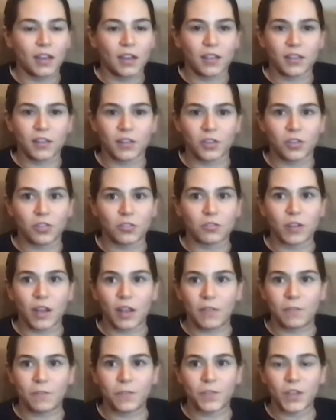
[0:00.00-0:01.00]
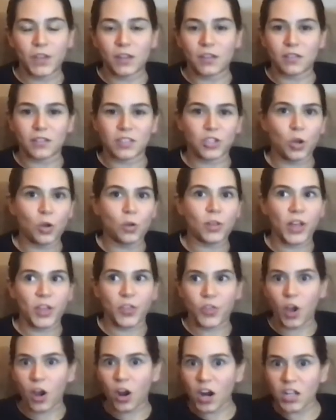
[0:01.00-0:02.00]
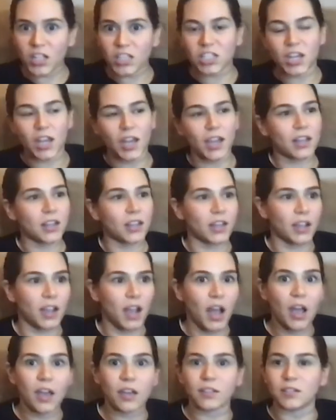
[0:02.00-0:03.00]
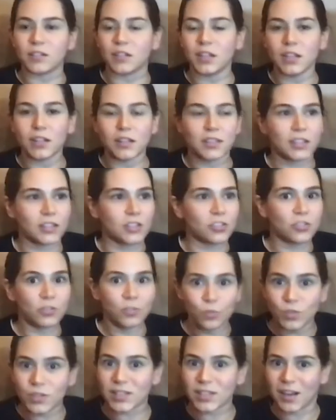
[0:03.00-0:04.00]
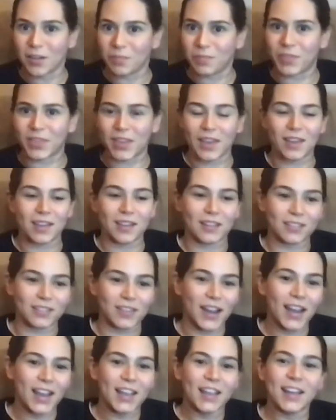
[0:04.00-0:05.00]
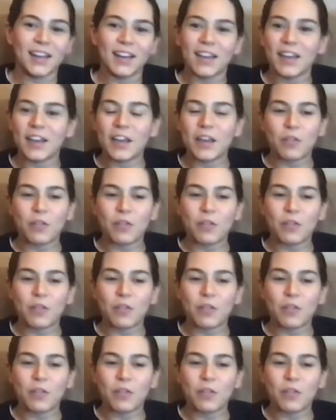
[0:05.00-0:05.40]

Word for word: you know, I feel so lethargic, like I need to do something, right?